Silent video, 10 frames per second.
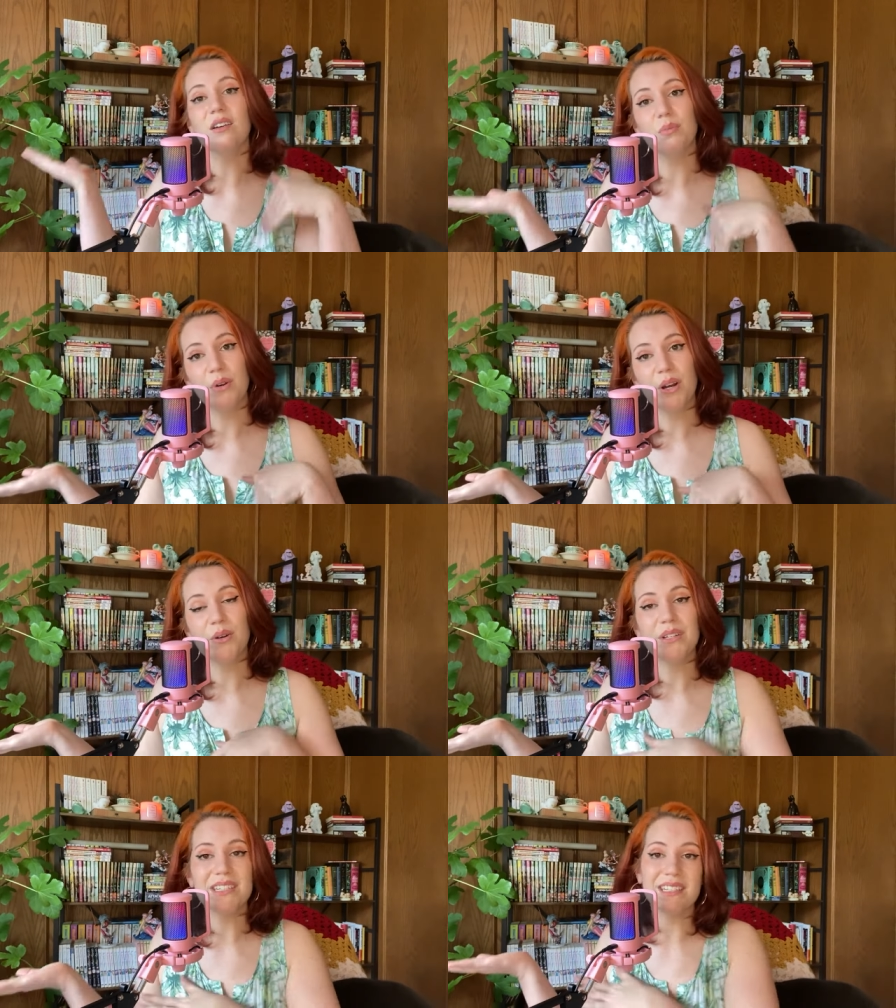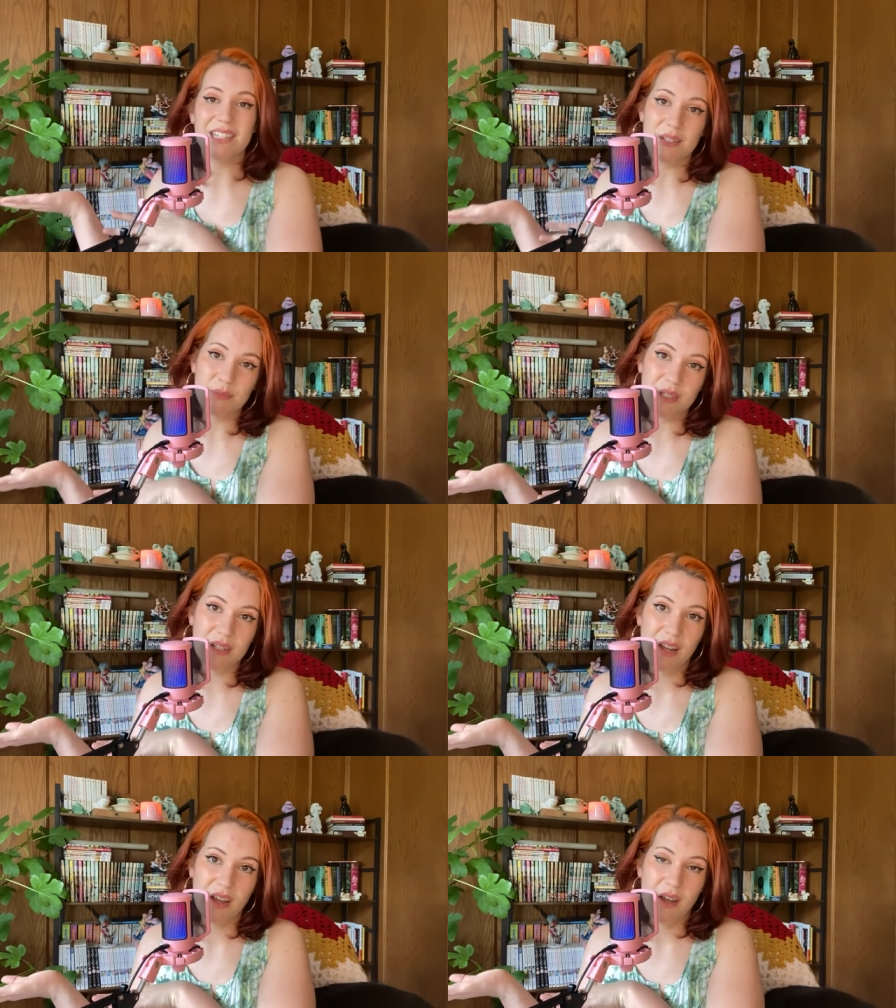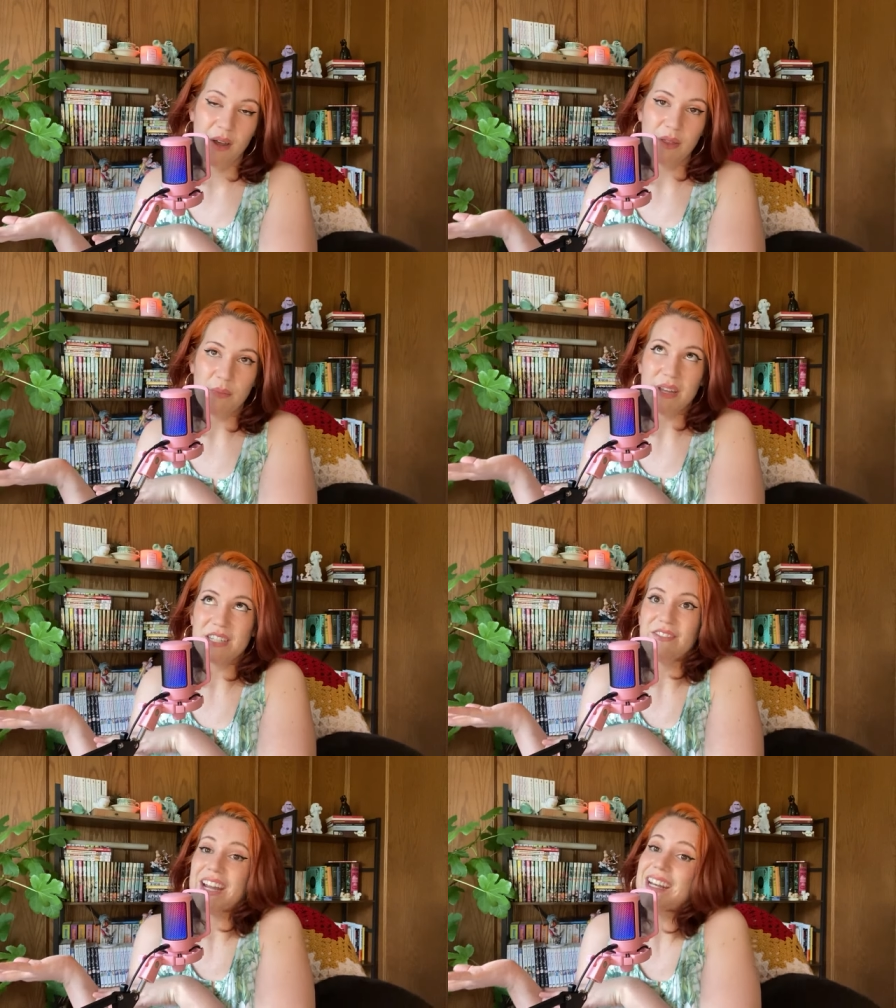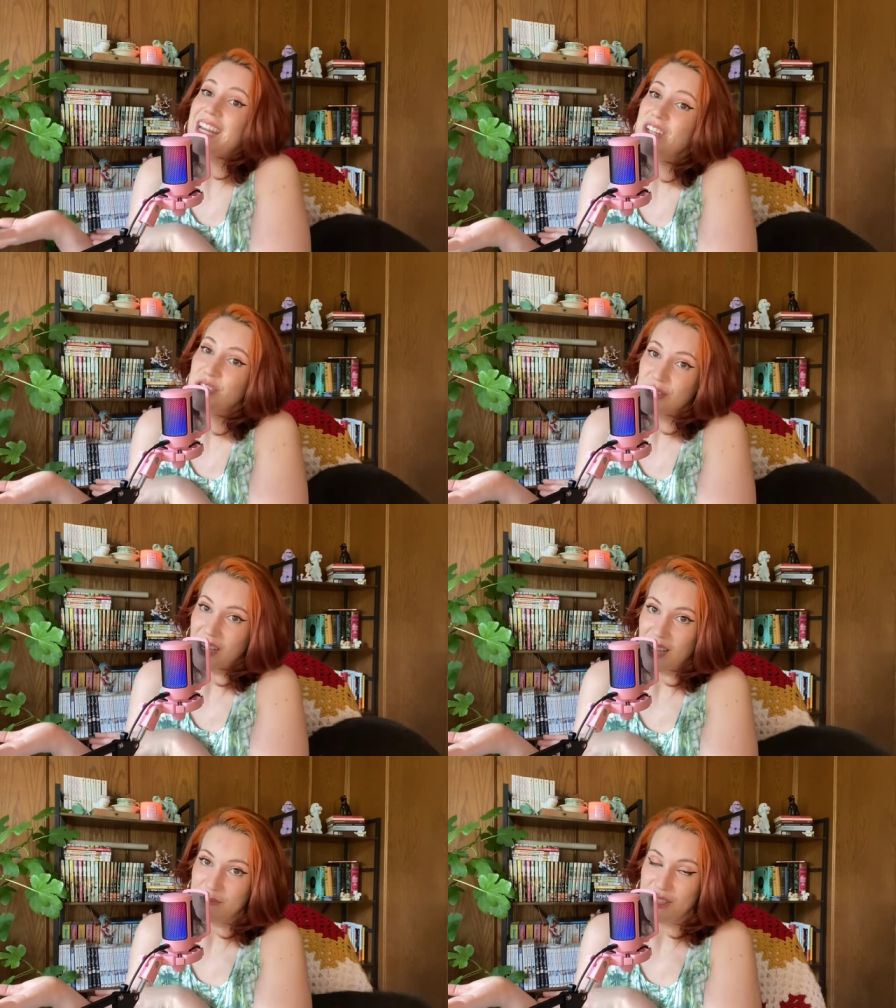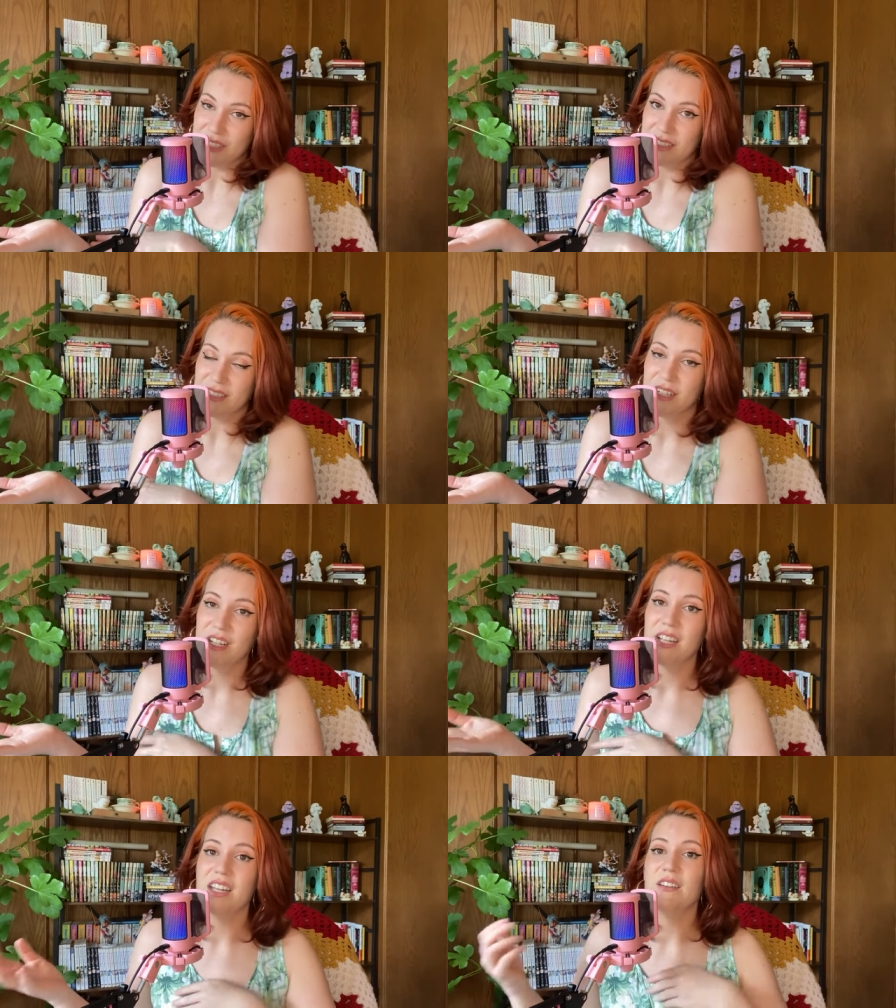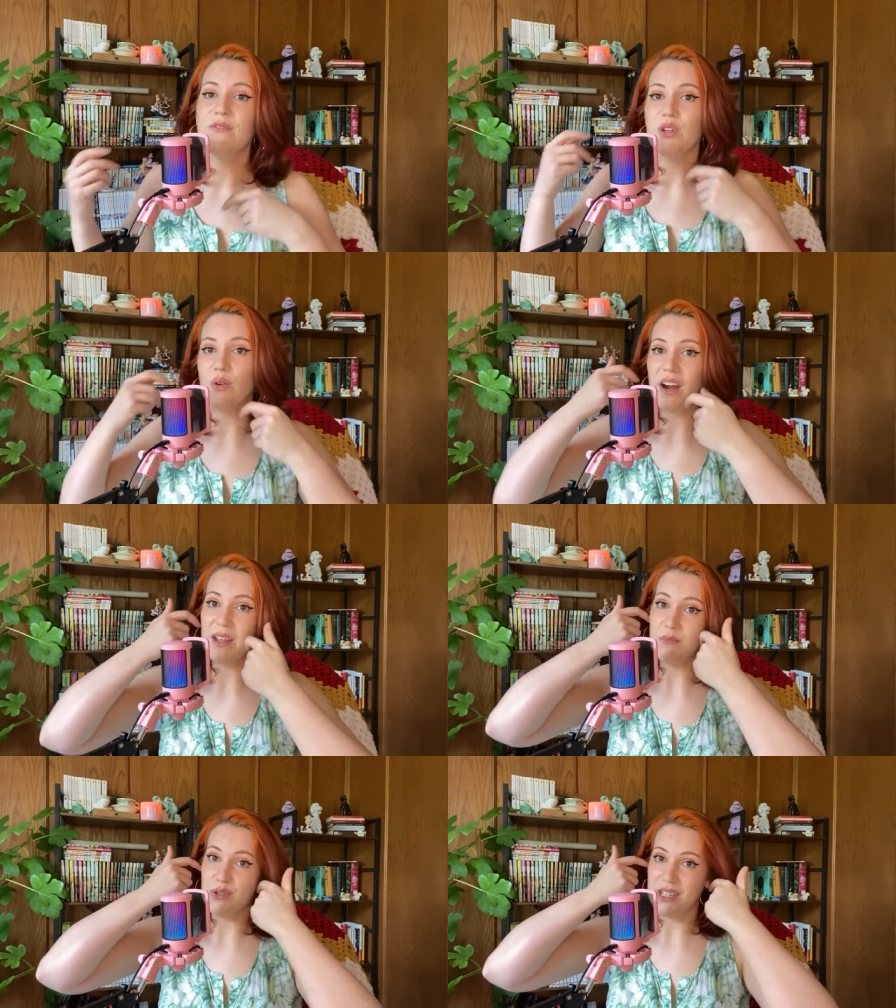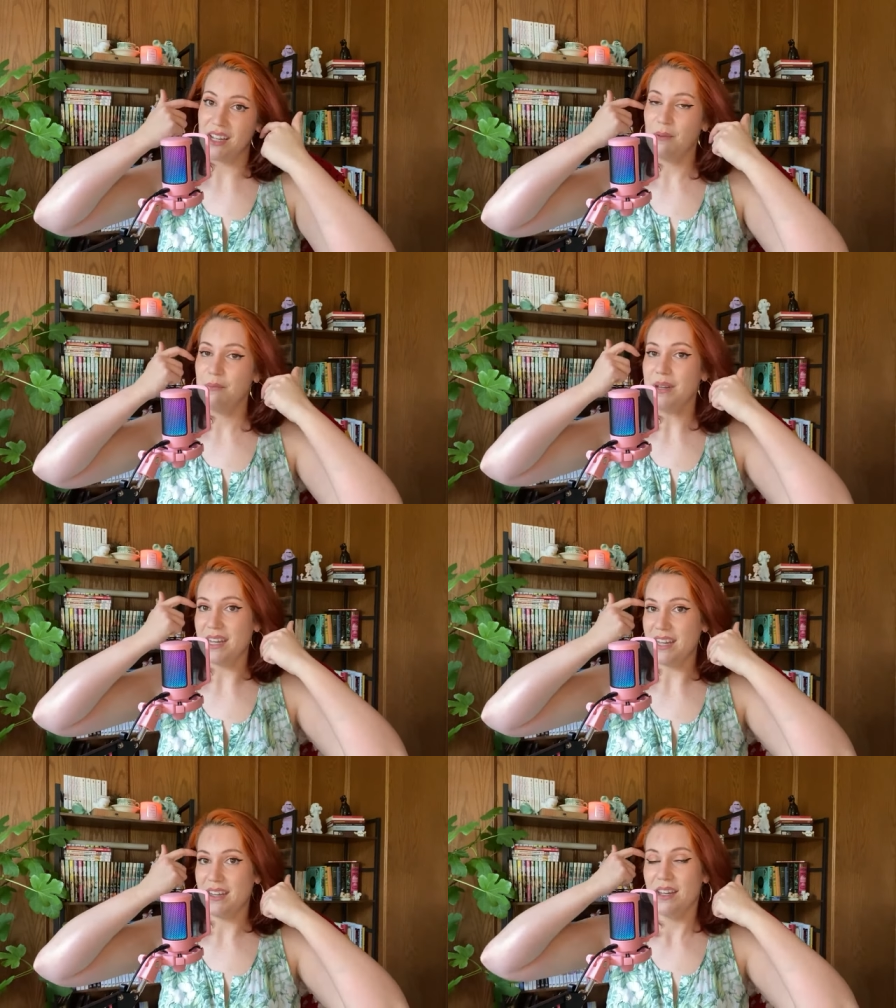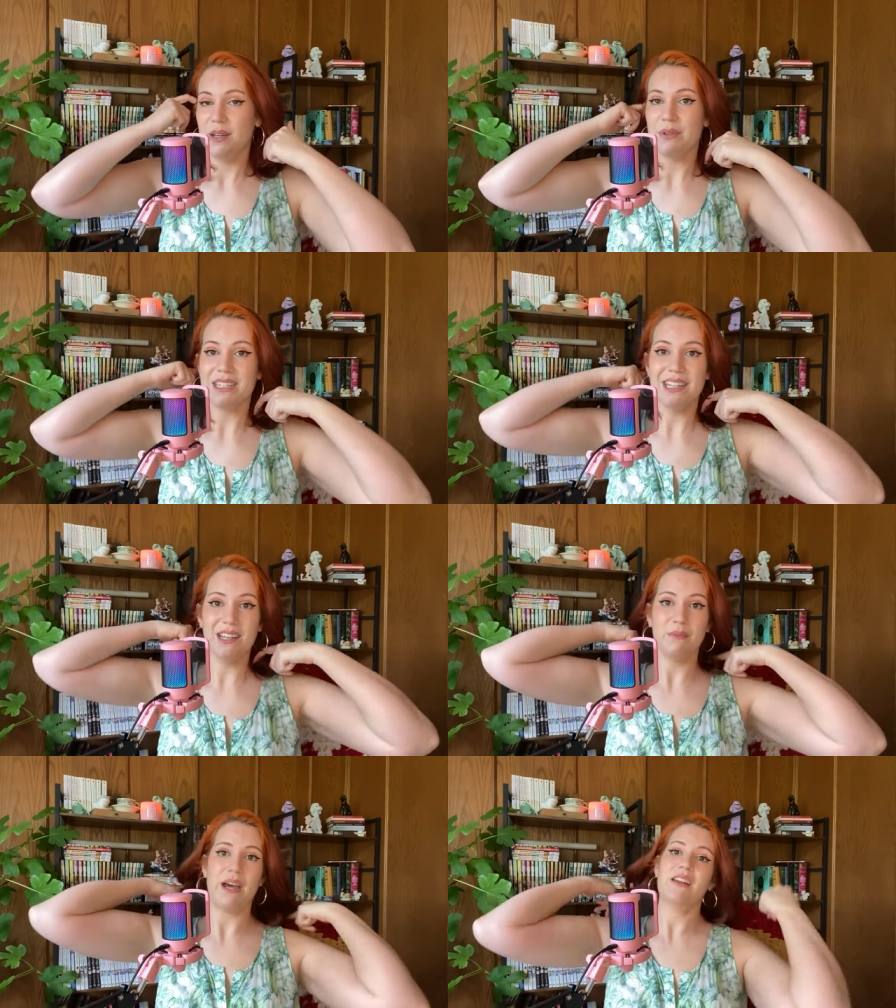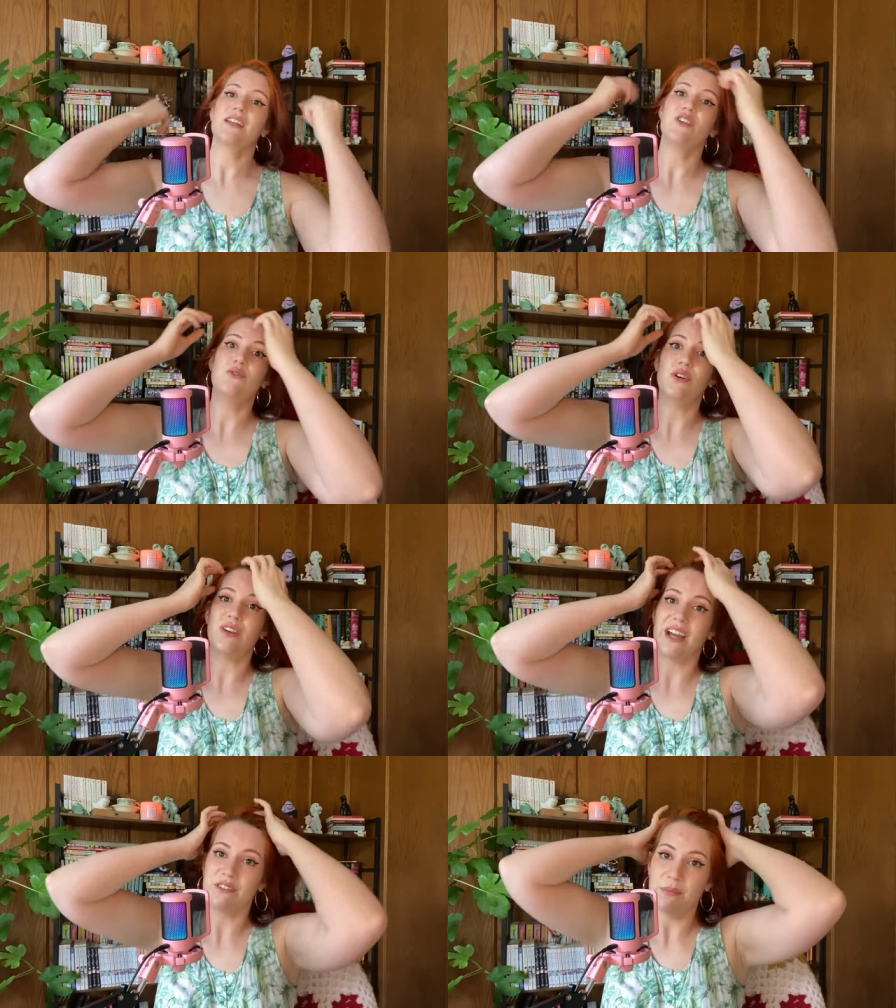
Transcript: a pro is it seems the best financial option if you are a music company. Because think about it, you don't have to